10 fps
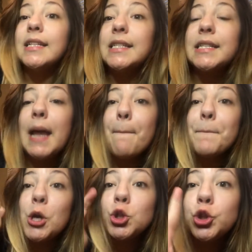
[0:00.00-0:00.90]

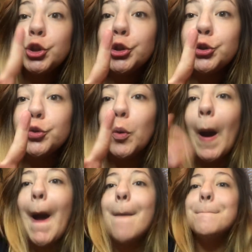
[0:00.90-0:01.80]
Step 2,
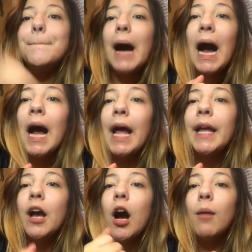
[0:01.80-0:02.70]

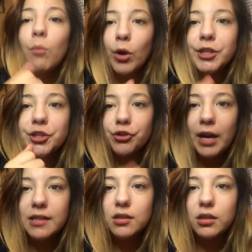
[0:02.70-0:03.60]
buy a
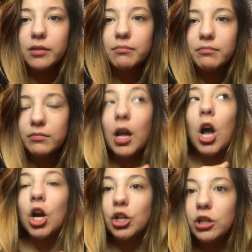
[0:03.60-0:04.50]
moisturizer.
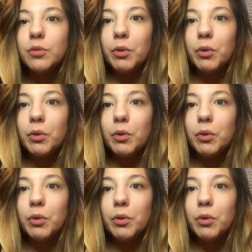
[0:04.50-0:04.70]
A good